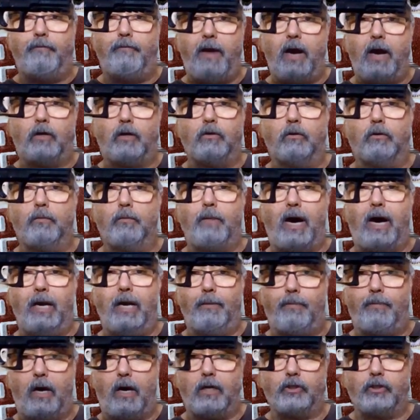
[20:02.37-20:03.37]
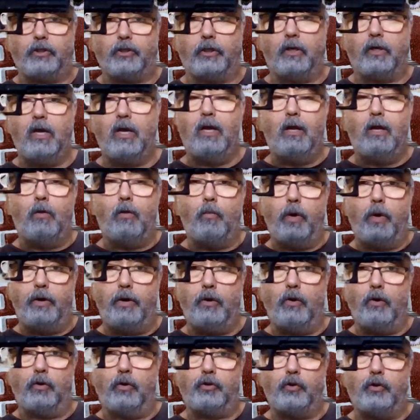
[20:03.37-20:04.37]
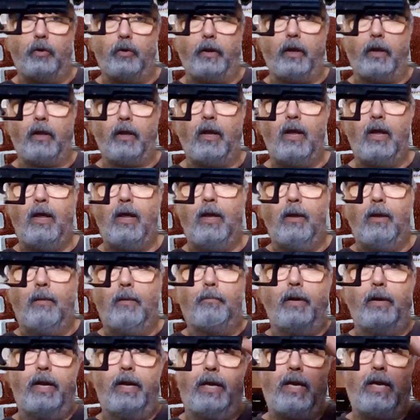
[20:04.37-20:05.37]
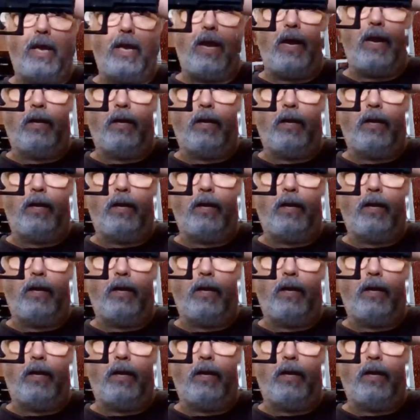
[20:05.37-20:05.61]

the body posture when you're shooting. But again, in